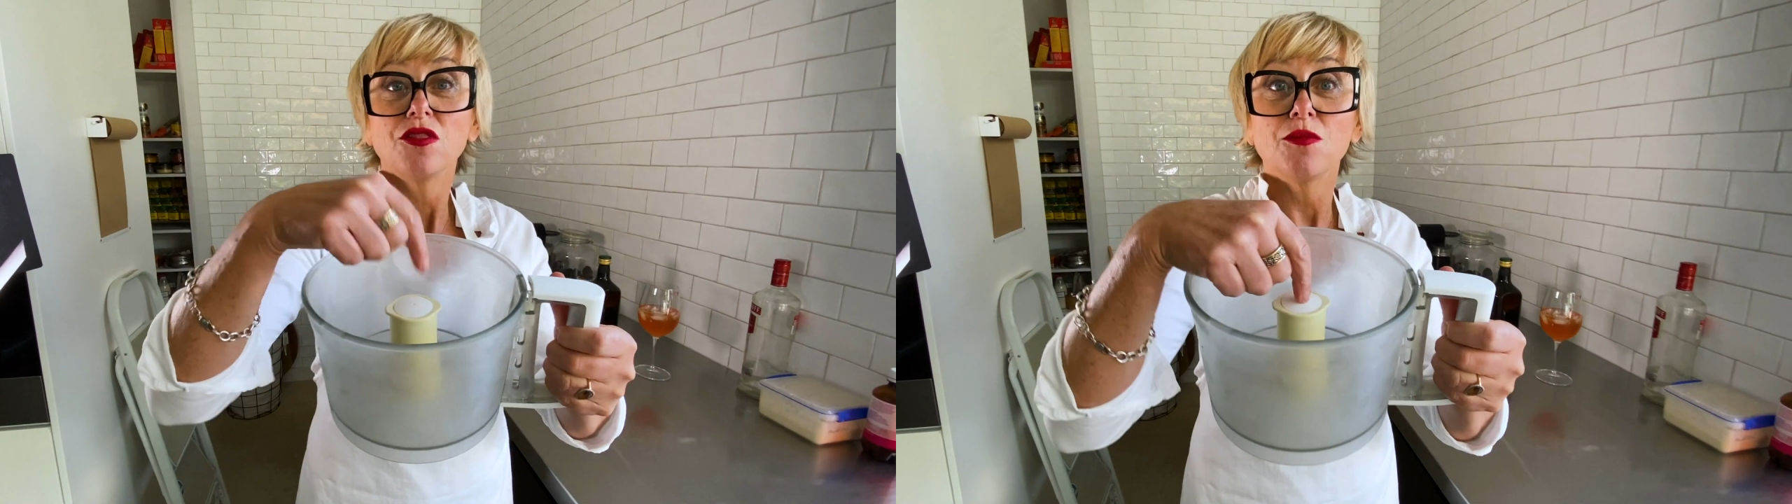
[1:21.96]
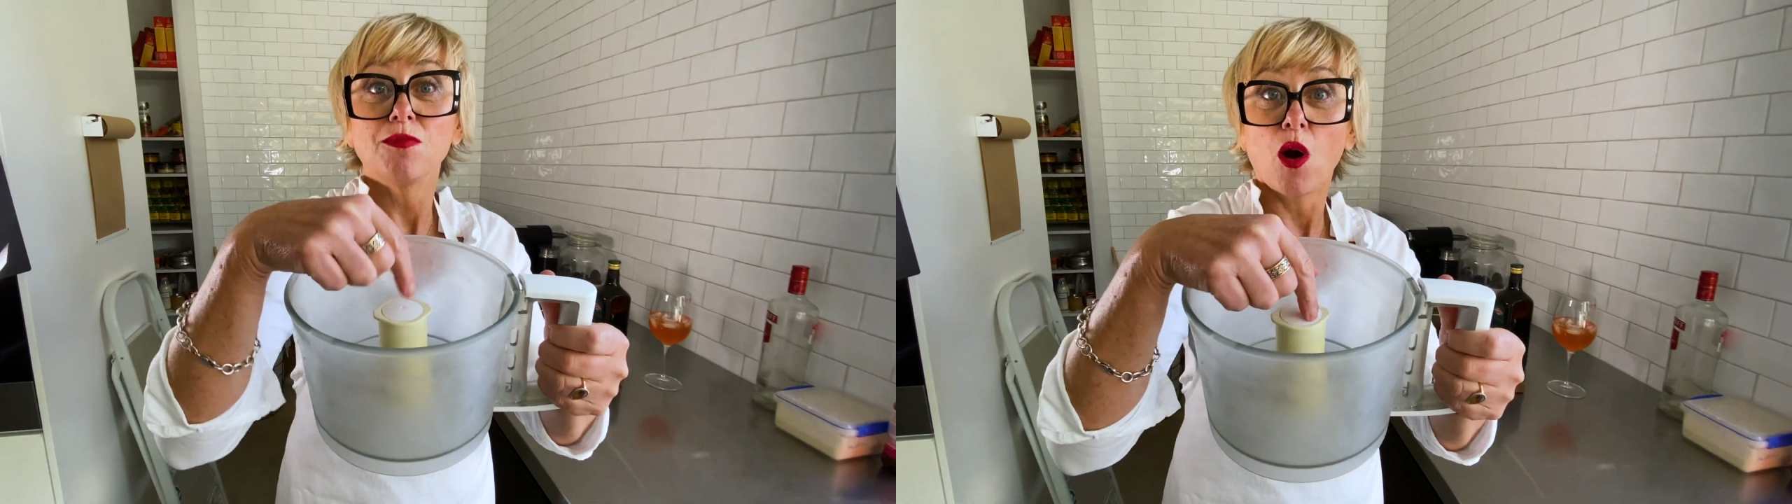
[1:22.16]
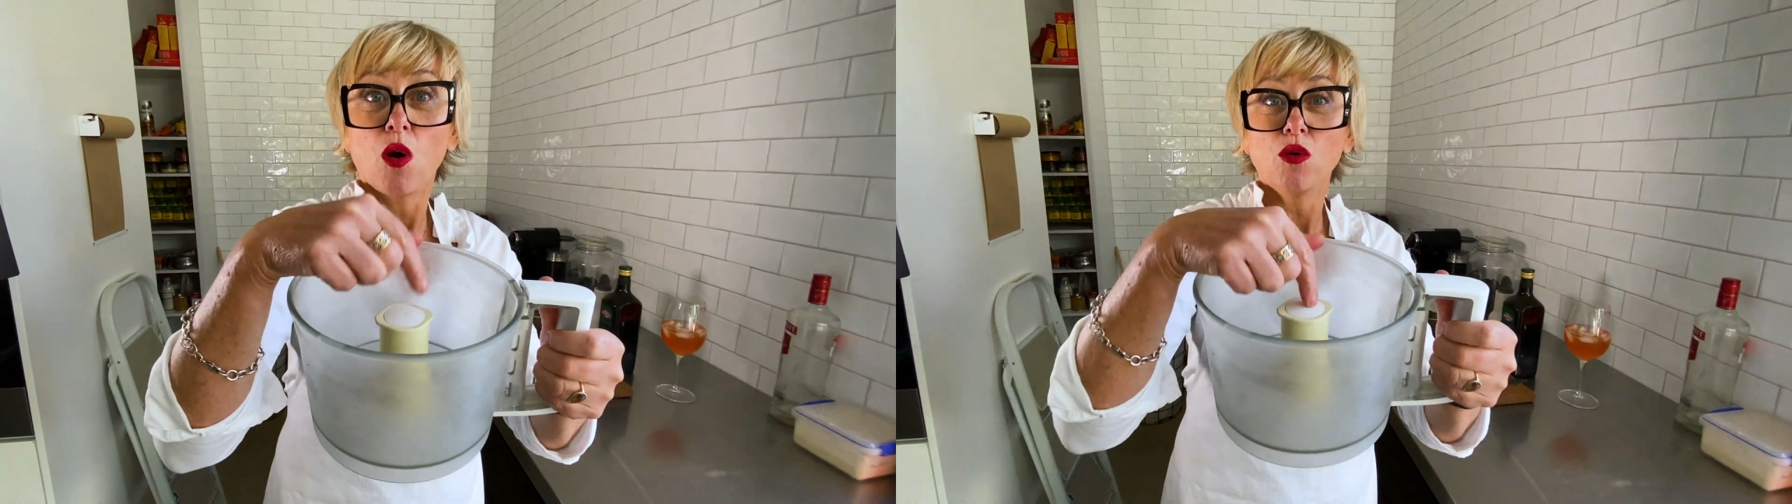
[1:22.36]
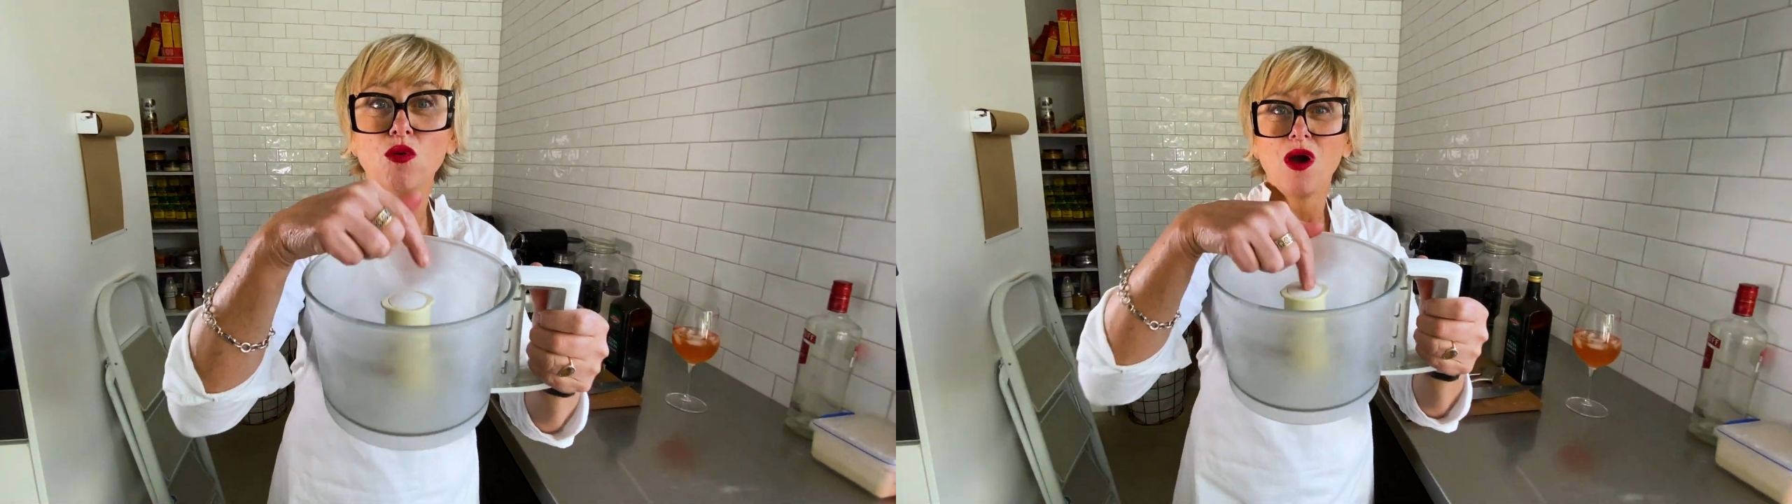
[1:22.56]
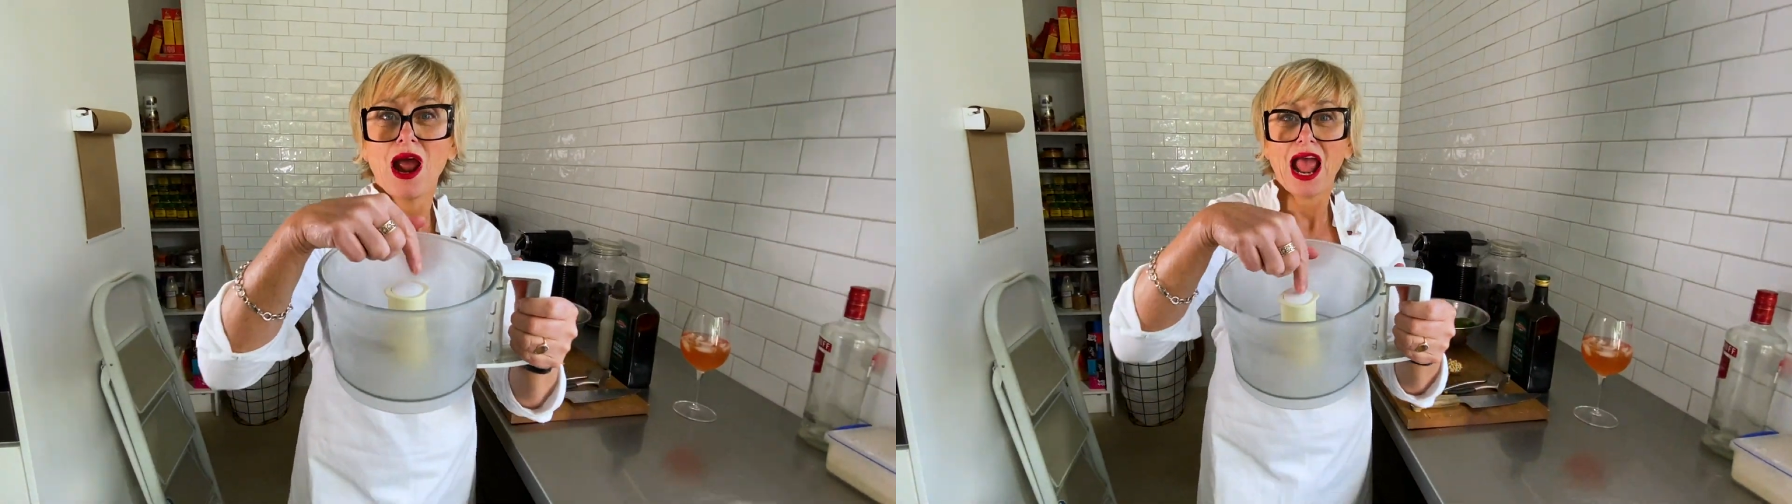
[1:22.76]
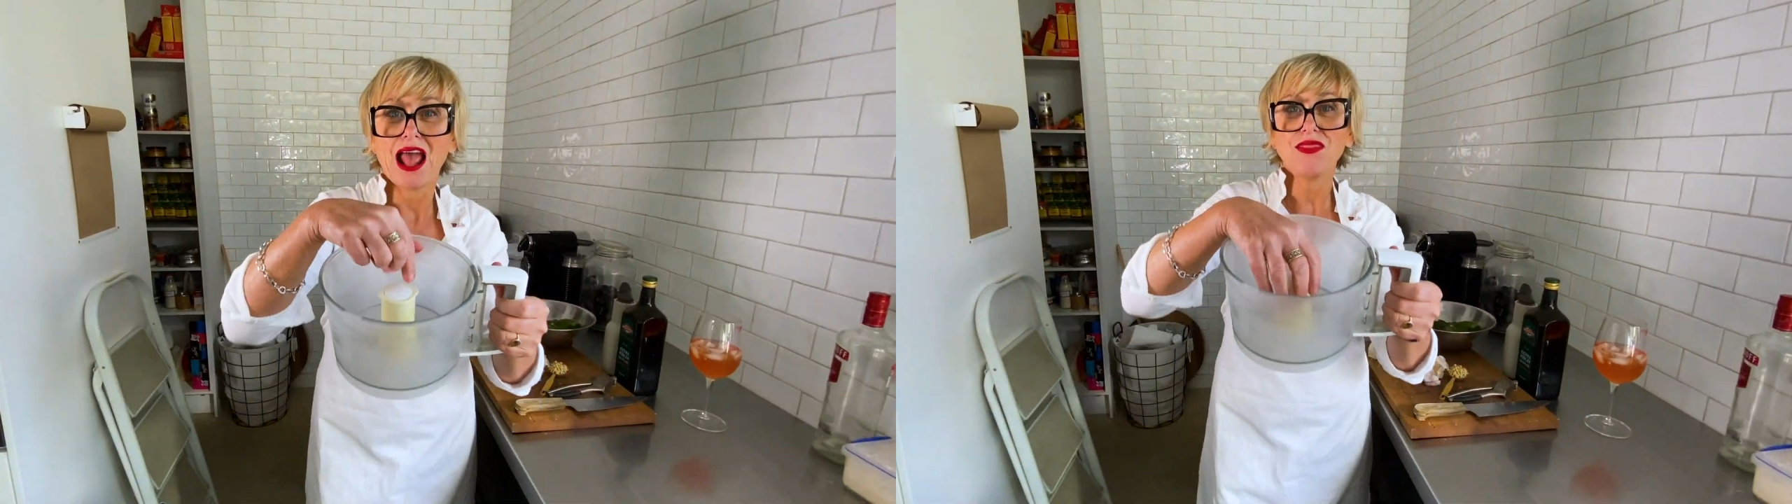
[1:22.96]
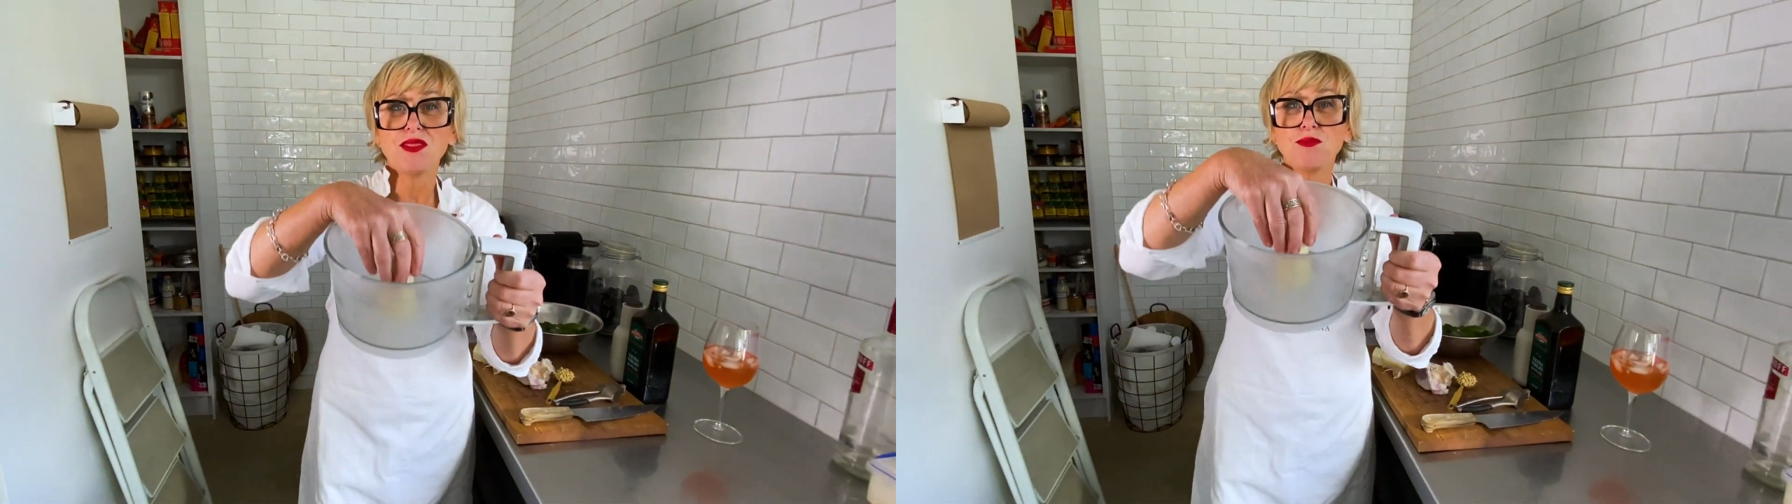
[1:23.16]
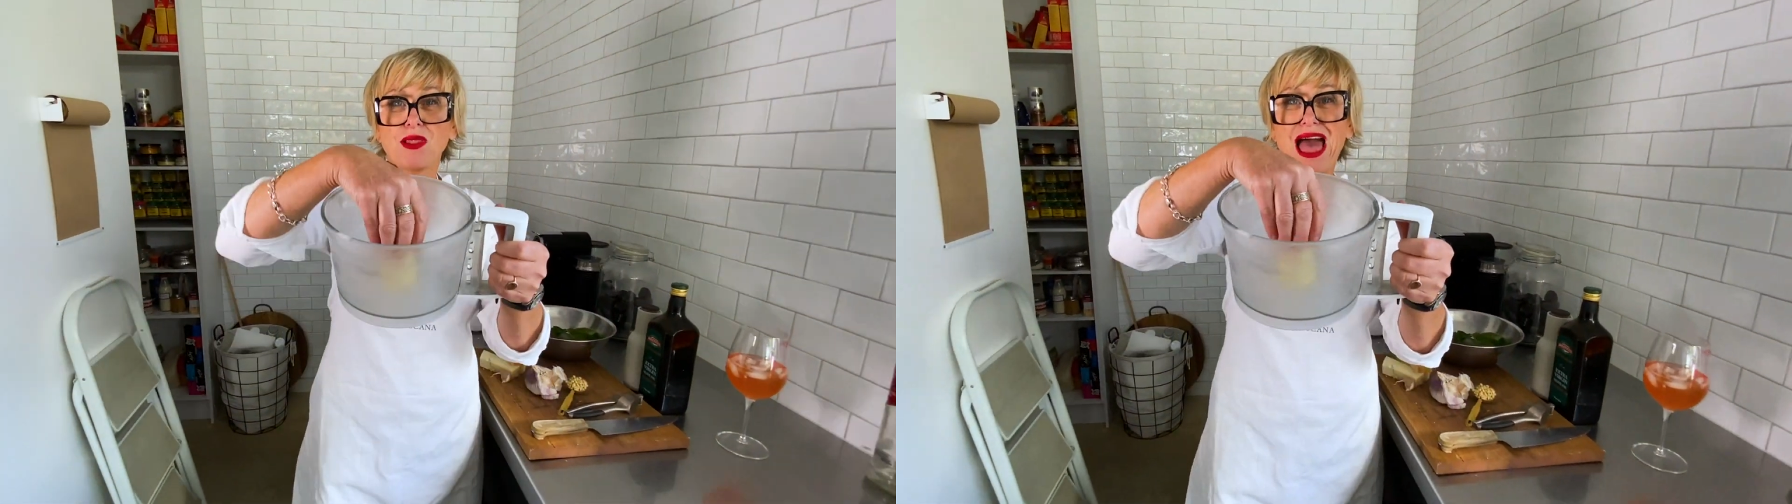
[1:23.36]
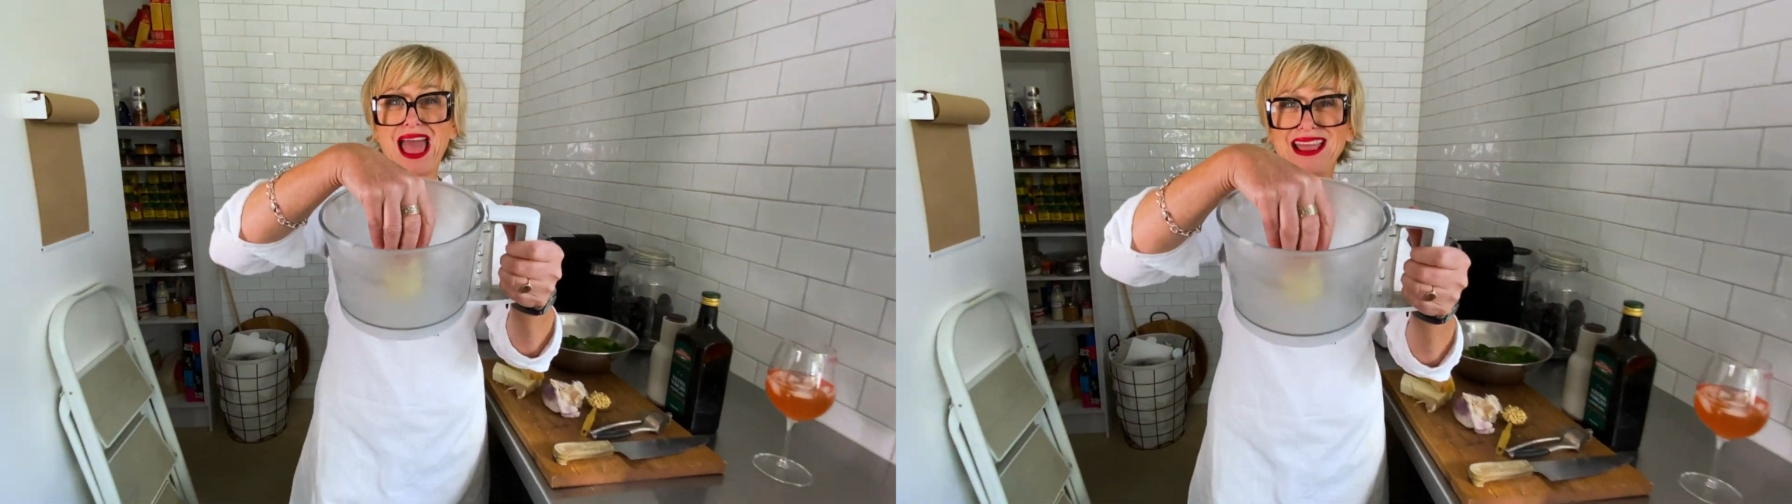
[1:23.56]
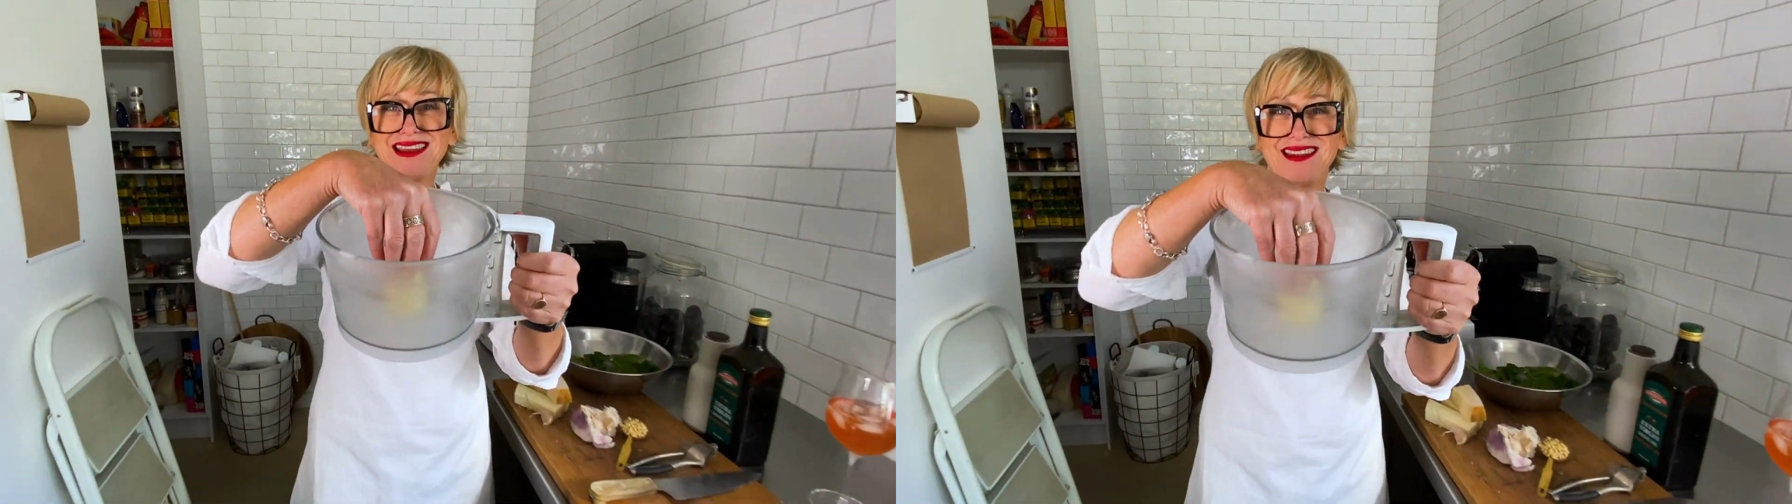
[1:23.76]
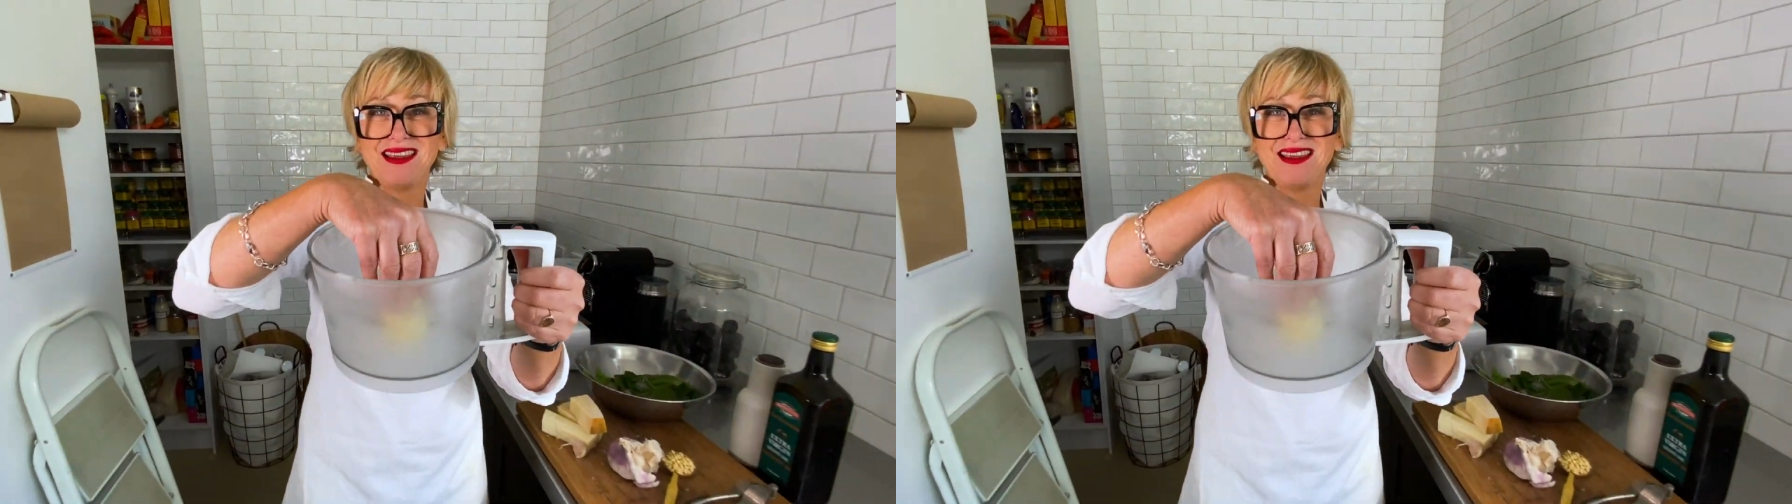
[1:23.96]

the bowl and the blade